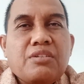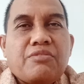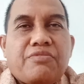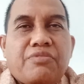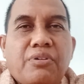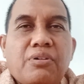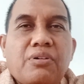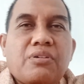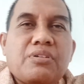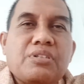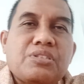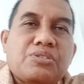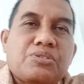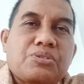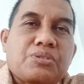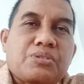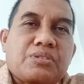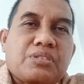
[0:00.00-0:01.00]
For
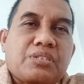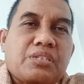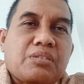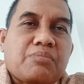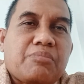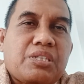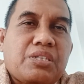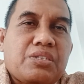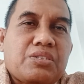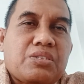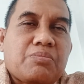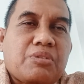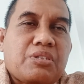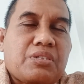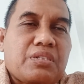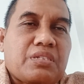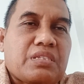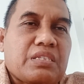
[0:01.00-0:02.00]
internal
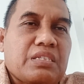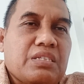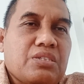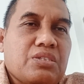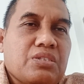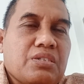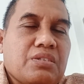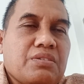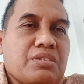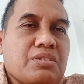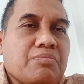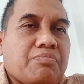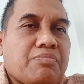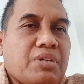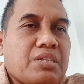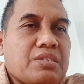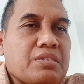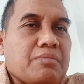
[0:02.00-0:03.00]
management decisions
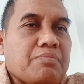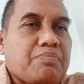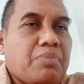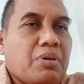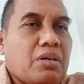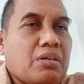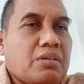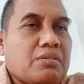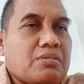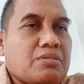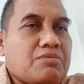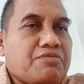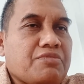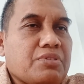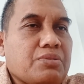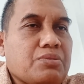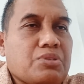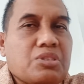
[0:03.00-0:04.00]
based upon
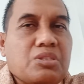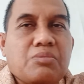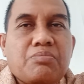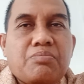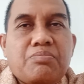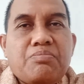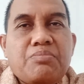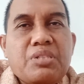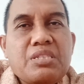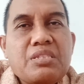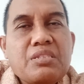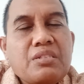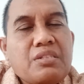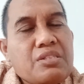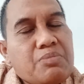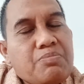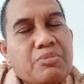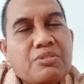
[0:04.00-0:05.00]
future
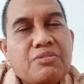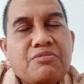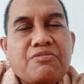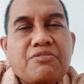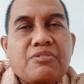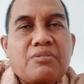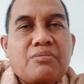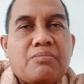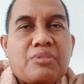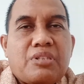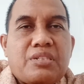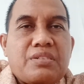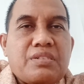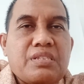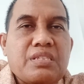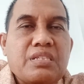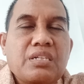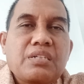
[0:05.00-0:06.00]
business
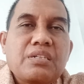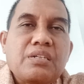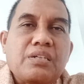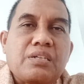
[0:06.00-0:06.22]
performance